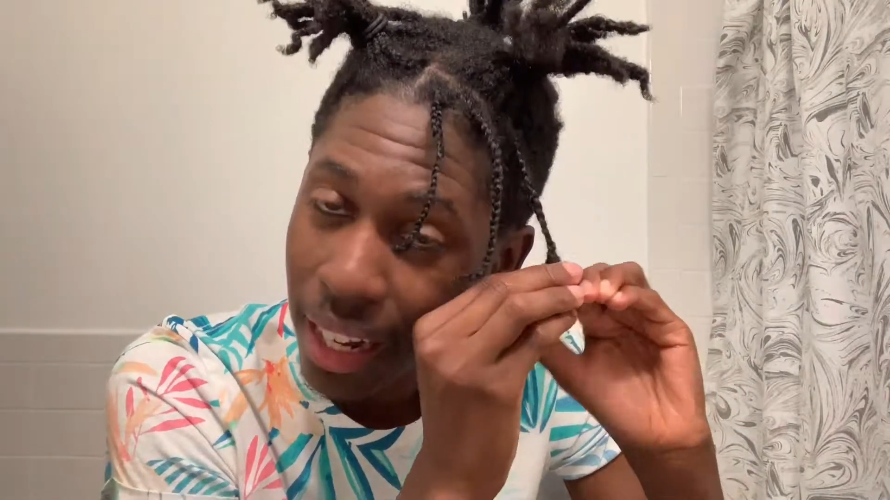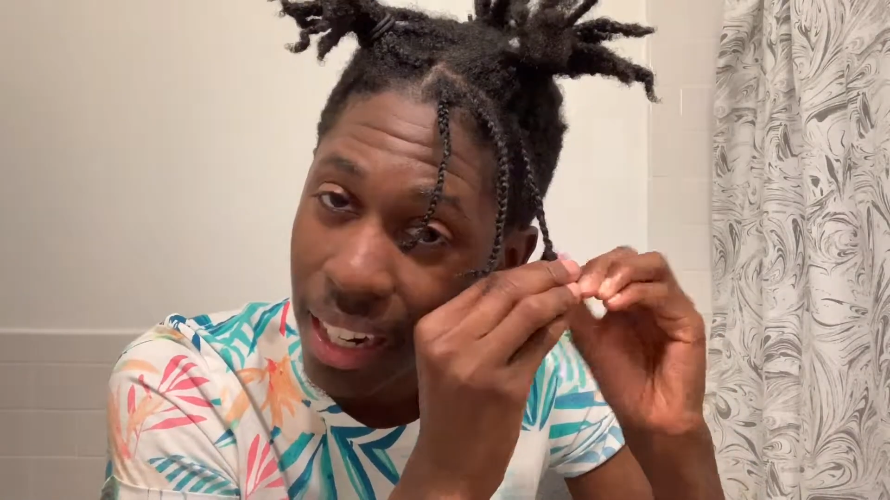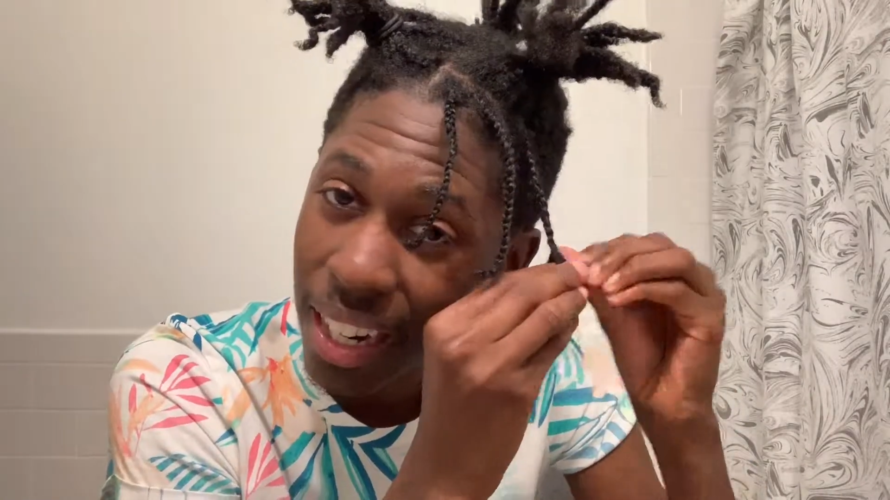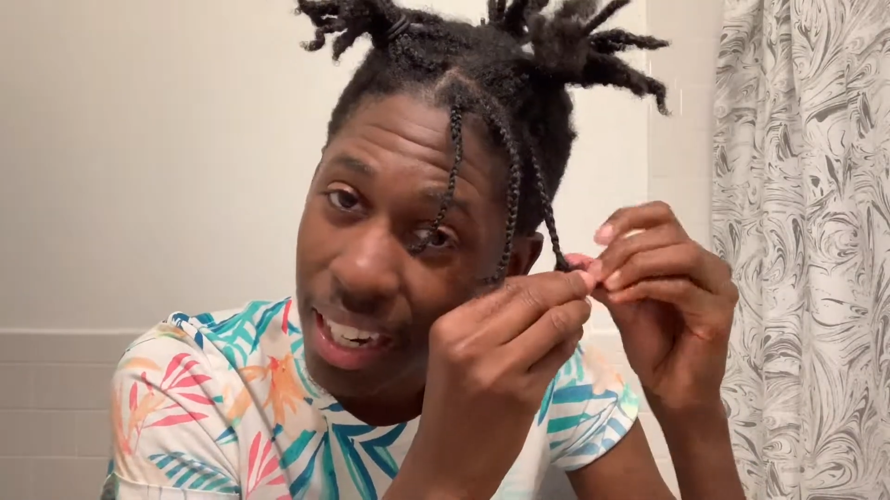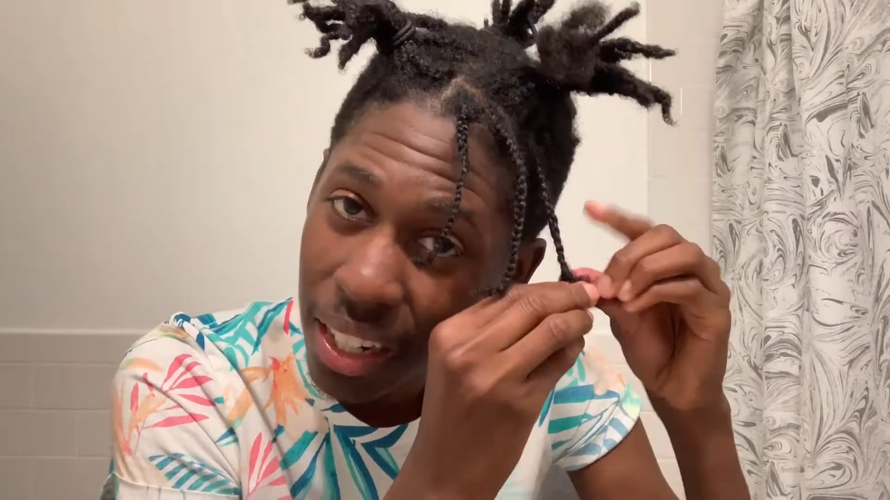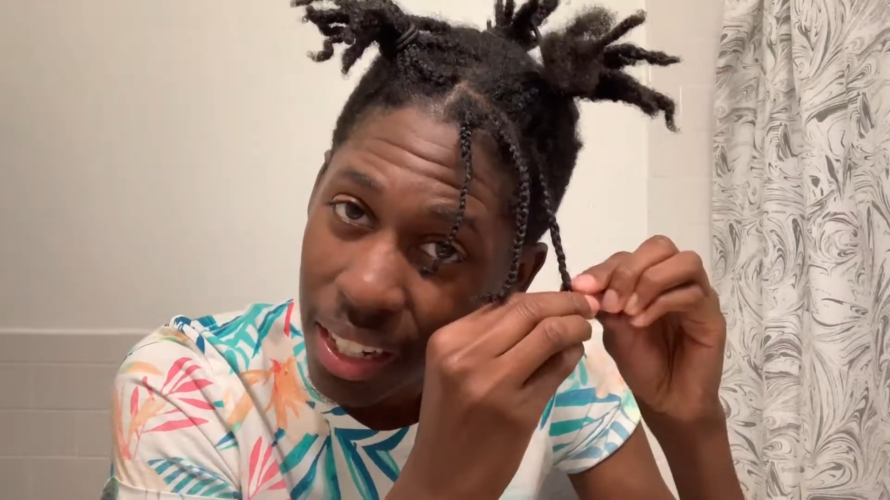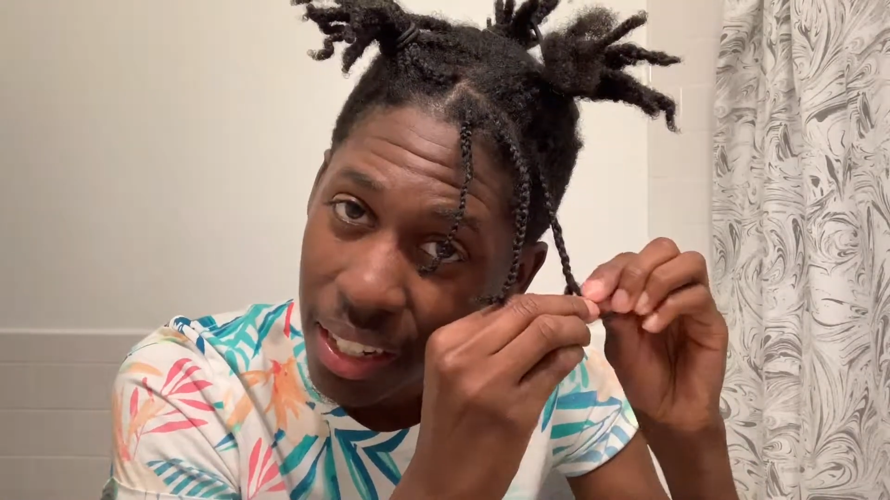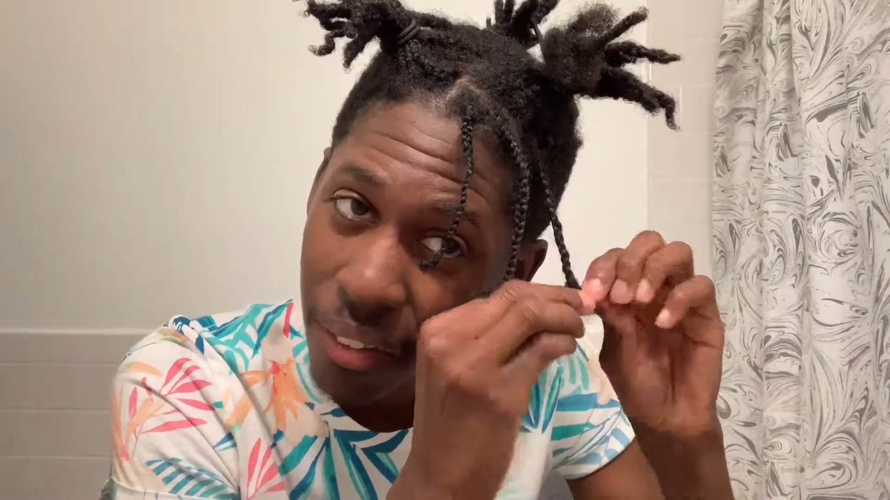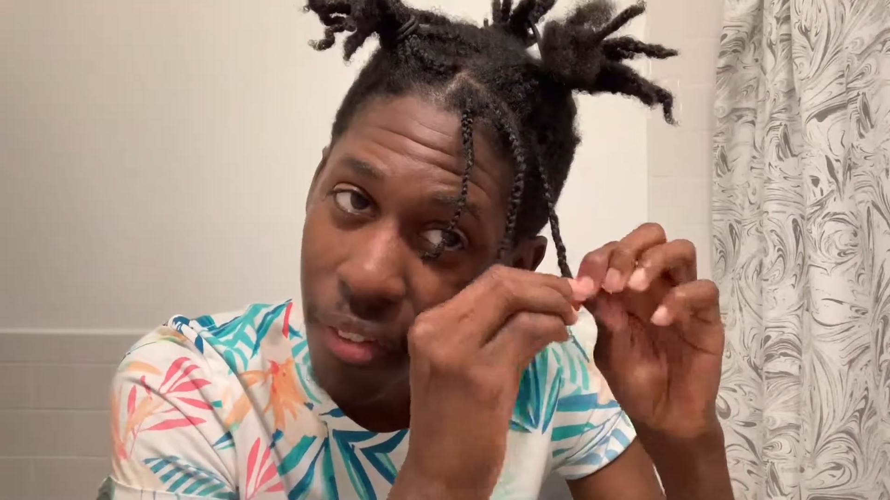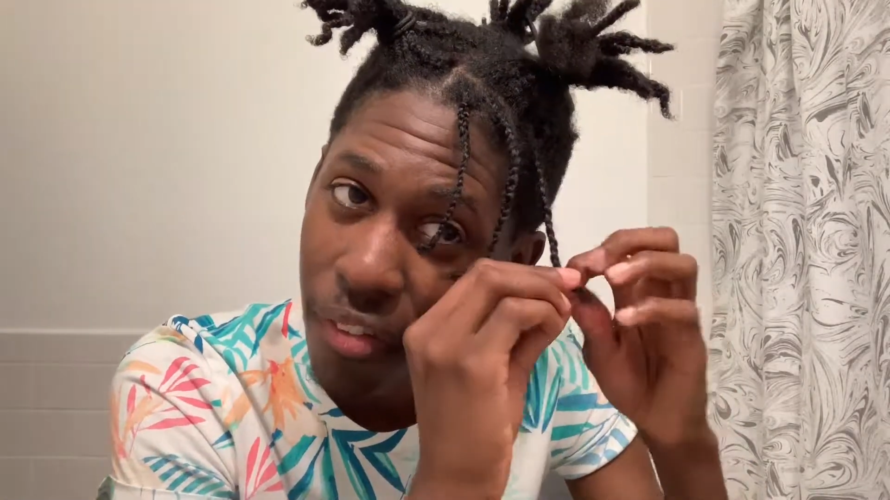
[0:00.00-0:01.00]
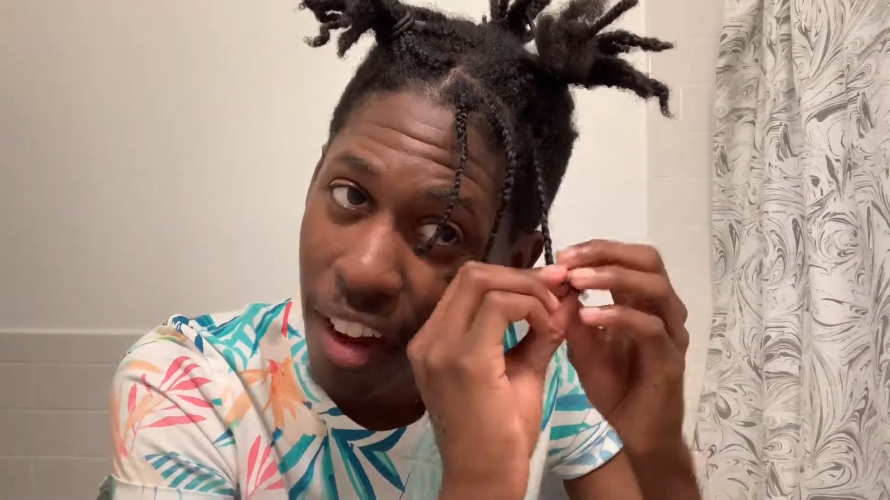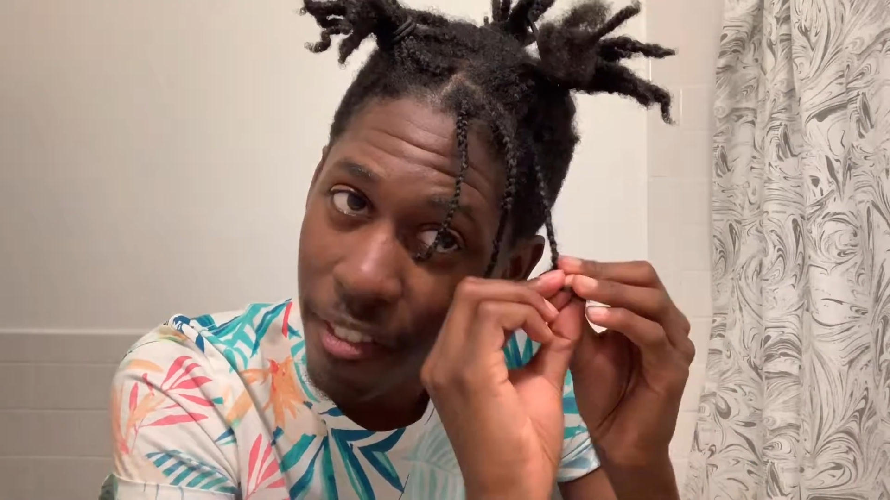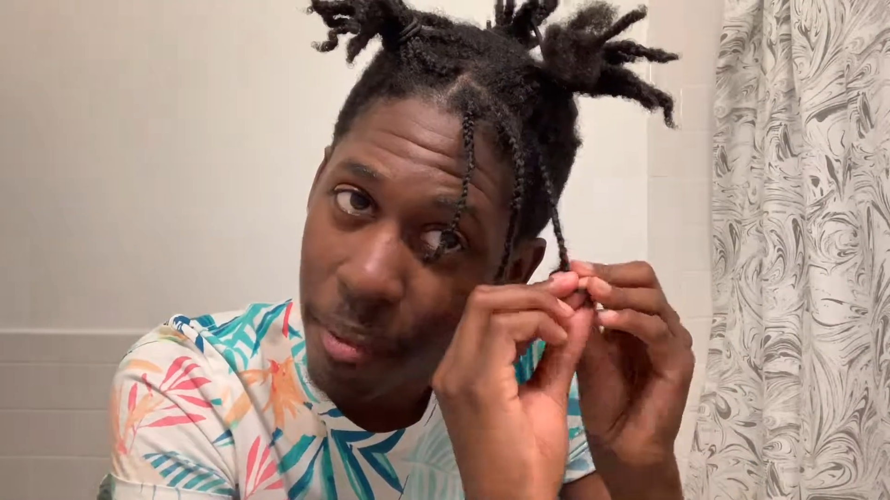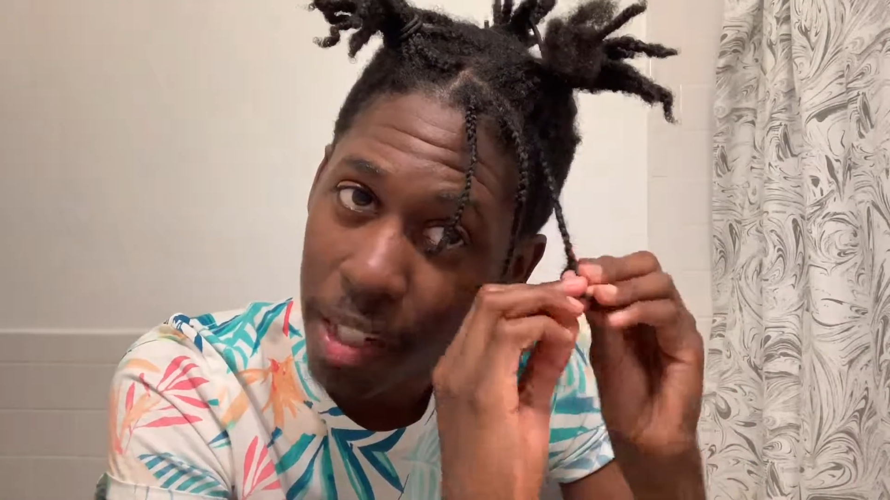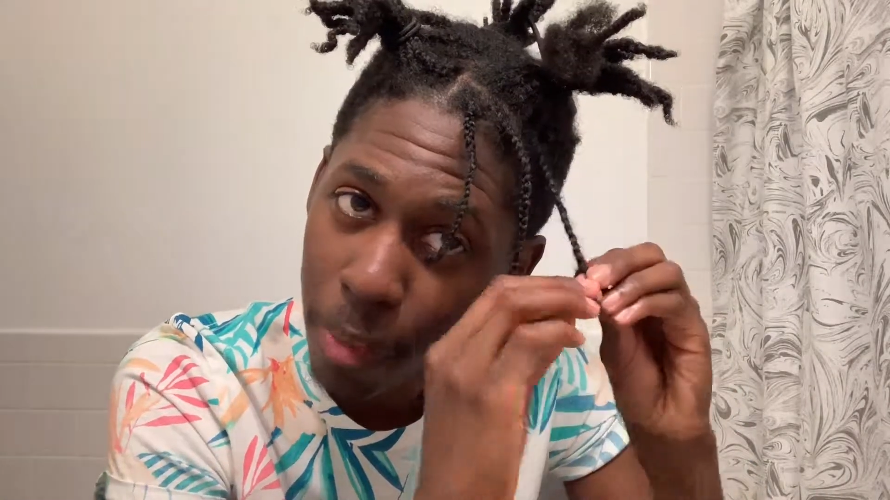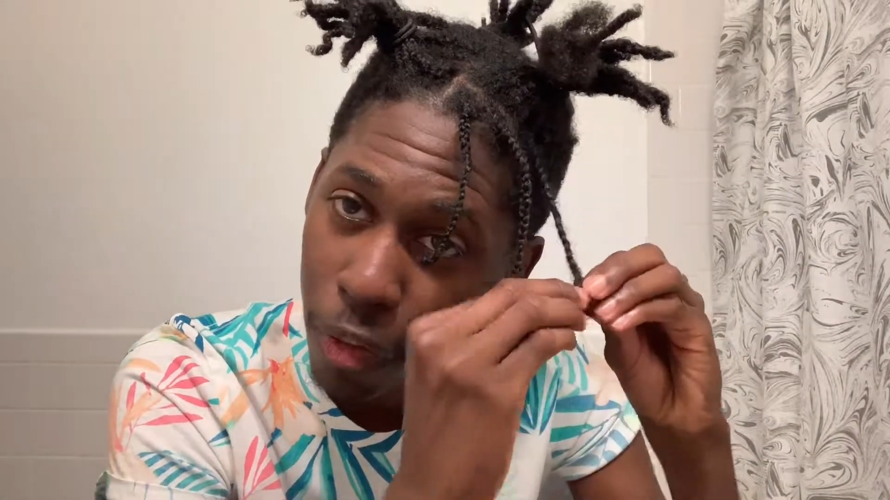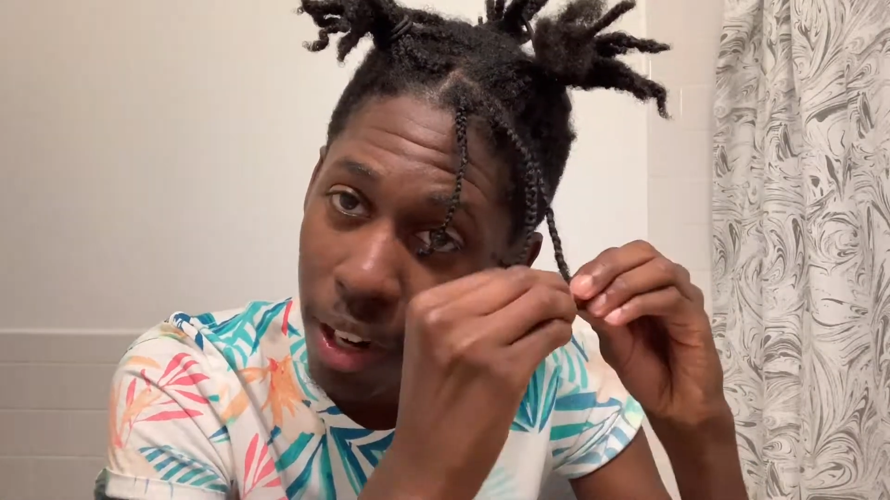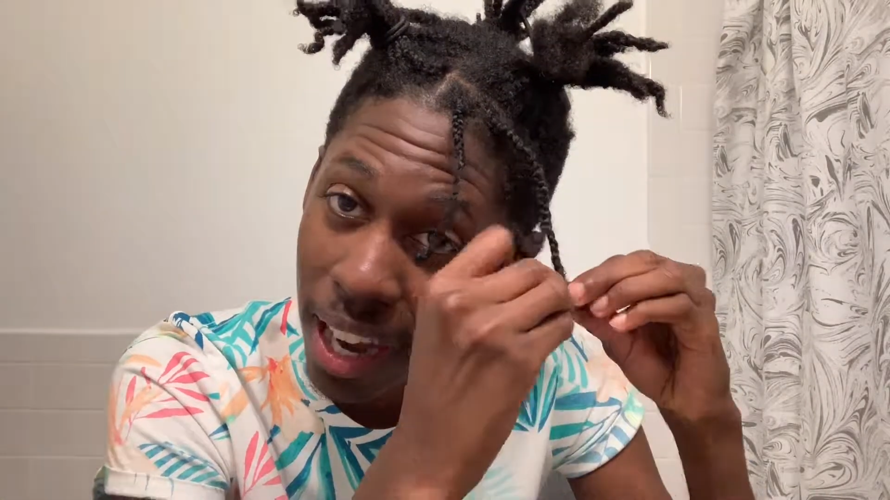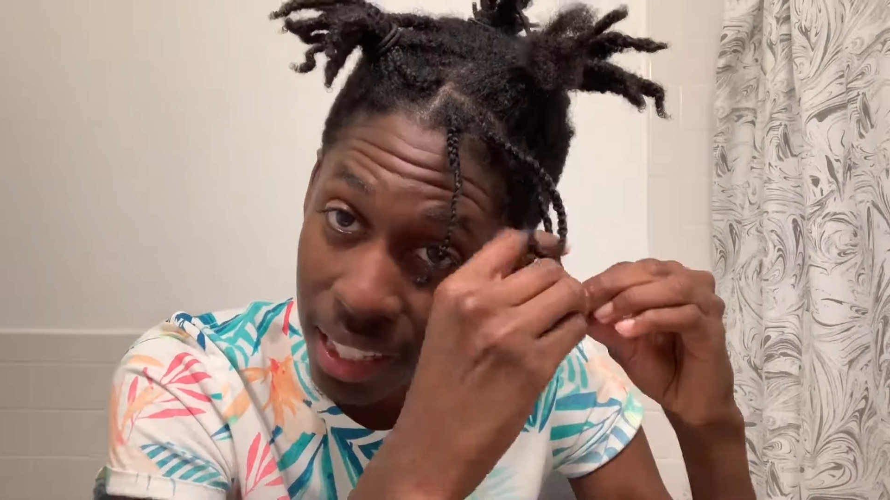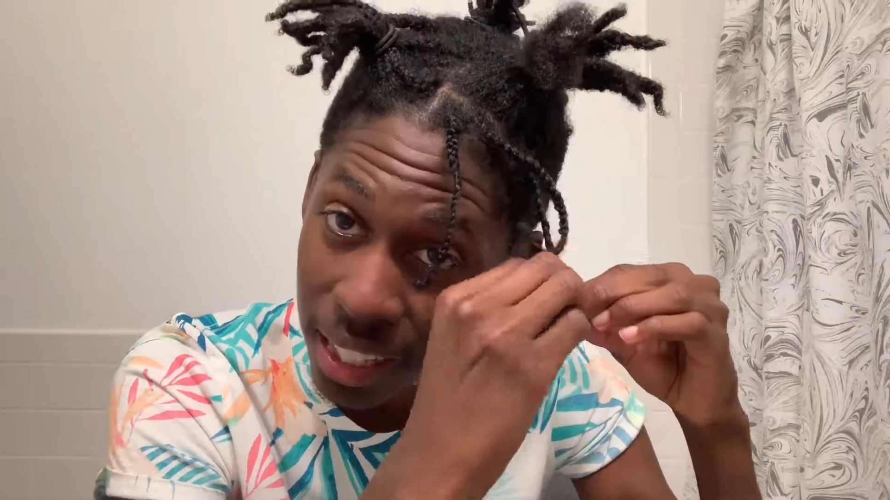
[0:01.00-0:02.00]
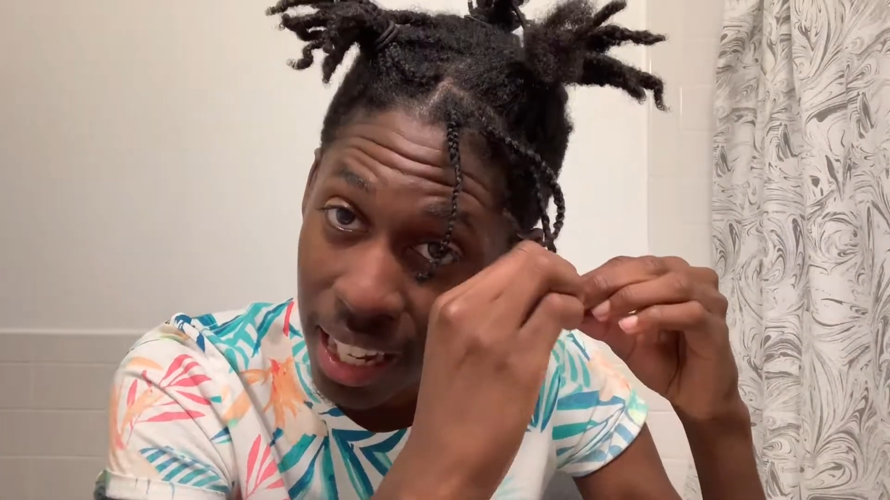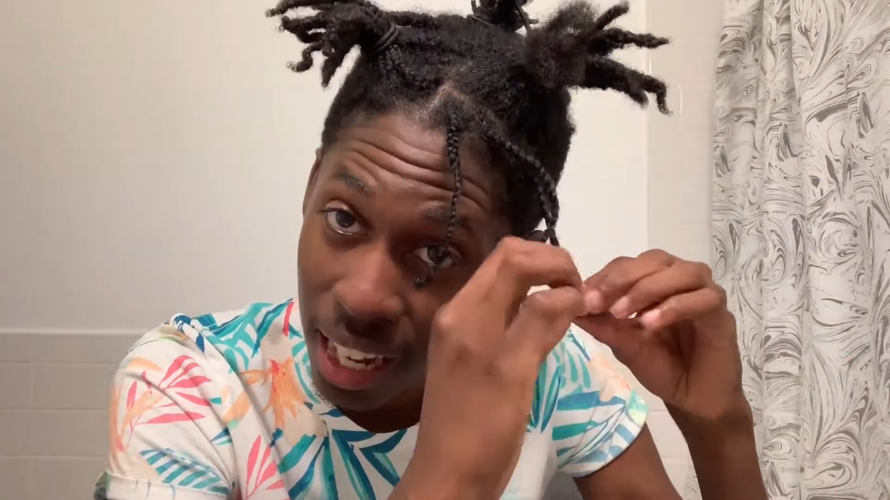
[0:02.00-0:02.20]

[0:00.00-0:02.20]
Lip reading: literally 5 minutes before I actually